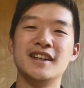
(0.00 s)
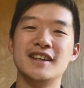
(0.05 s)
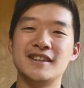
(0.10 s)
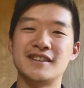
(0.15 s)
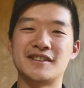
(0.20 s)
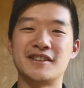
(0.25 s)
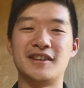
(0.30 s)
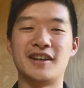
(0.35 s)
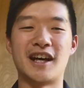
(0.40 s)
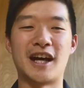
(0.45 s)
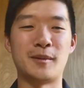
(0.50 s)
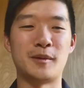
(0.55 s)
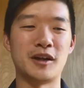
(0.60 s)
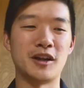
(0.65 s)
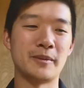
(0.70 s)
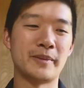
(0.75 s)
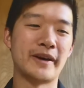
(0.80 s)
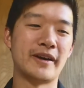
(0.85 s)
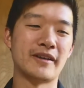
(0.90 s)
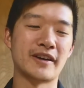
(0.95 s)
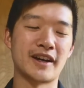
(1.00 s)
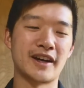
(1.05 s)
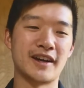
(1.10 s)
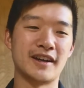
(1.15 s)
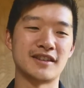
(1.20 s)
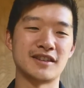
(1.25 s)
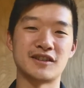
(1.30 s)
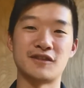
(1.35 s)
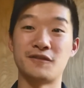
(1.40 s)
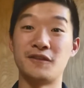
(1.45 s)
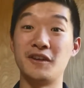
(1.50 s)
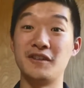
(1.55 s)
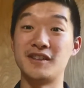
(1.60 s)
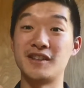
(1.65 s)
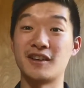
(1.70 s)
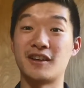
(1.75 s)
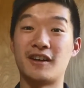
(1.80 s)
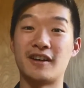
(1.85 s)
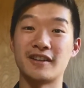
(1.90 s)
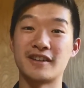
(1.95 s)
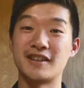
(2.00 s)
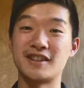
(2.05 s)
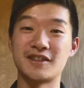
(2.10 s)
So I'm all about kind of just fusing all of the